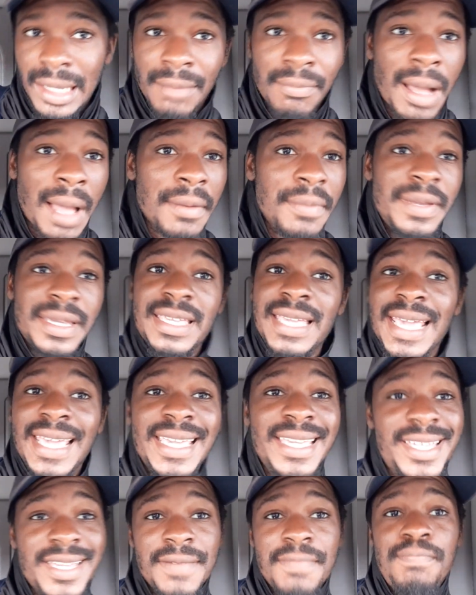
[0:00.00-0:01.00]
Bobby
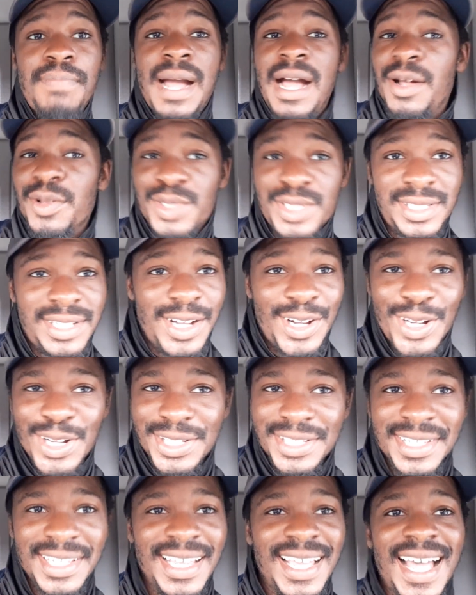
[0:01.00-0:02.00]
McCain can bounce,
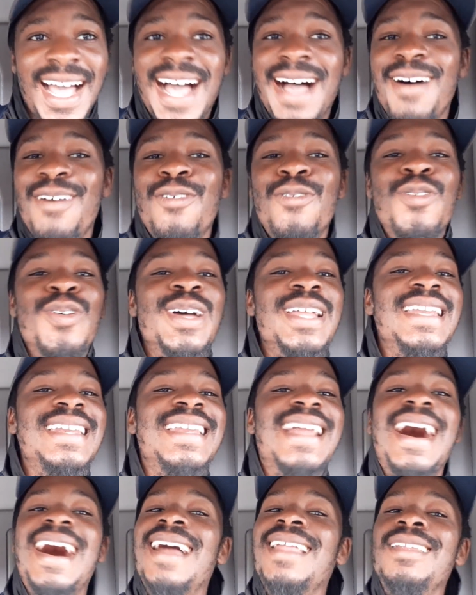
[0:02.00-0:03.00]
dogs. I would
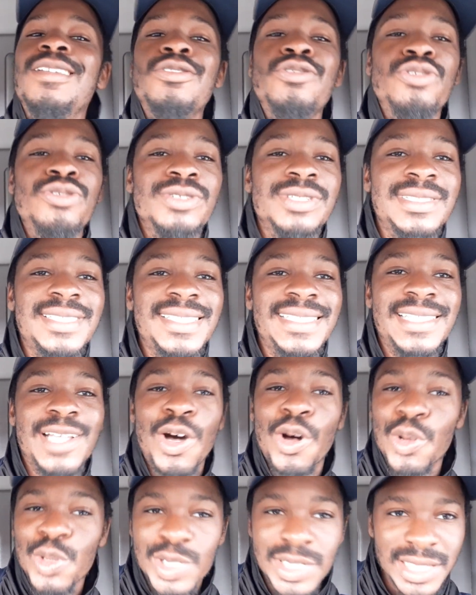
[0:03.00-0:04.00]
not lose
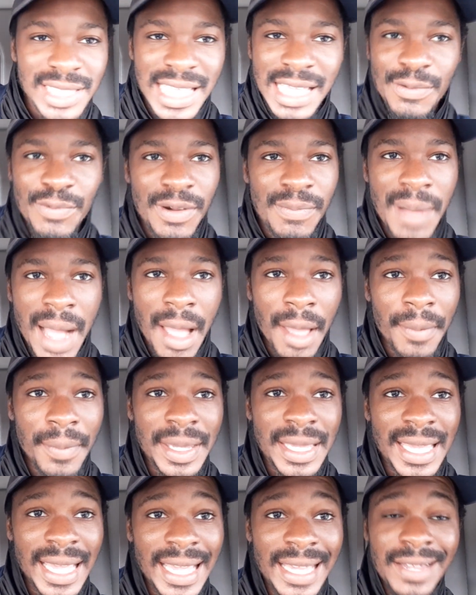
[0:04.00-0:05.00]
no sleep with
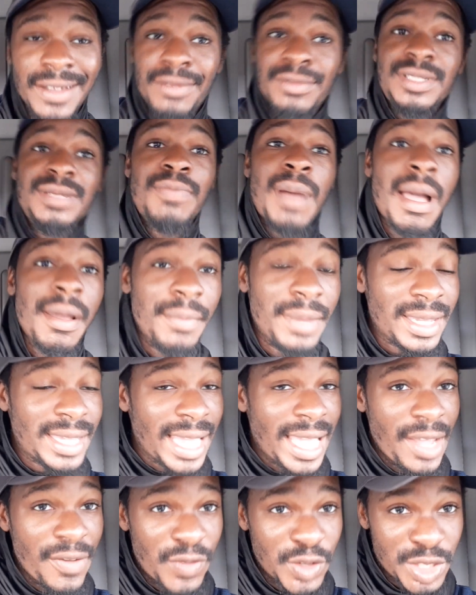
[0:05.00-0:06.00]
Bobby McCain. Bobby
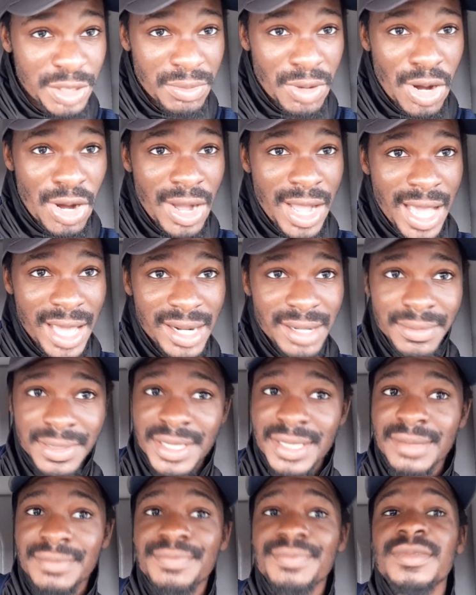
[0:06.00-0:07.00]
McCain for Jamal
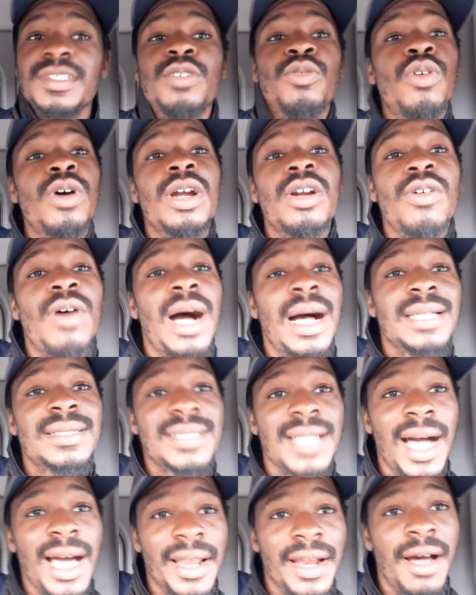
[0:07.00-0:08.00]
Adams, where do I
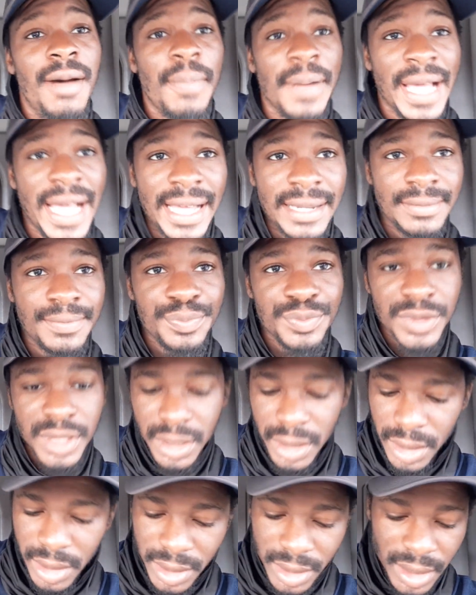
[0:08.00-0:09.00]
sign up at?
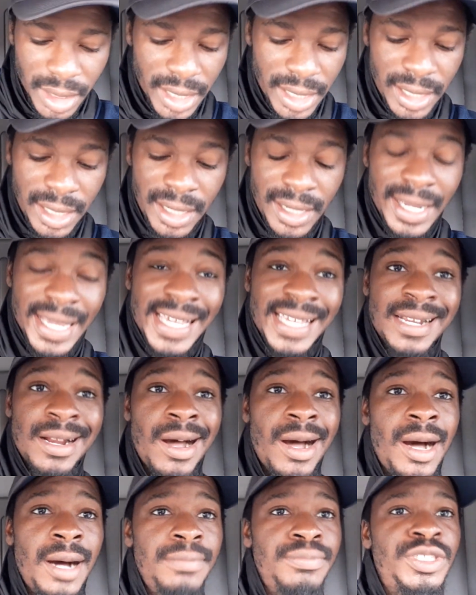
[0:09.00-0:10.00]
And
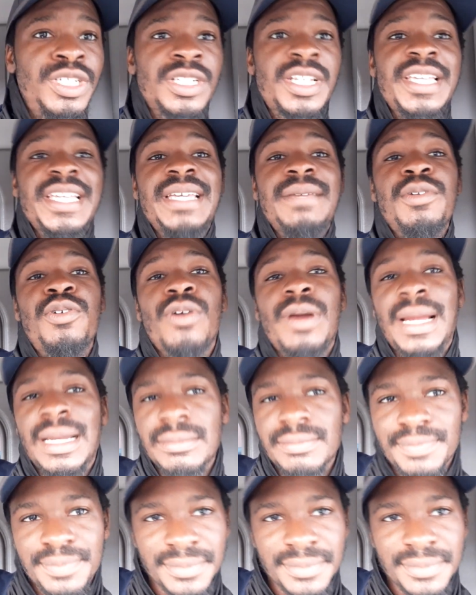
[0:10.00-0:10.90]
Jakeem Grant.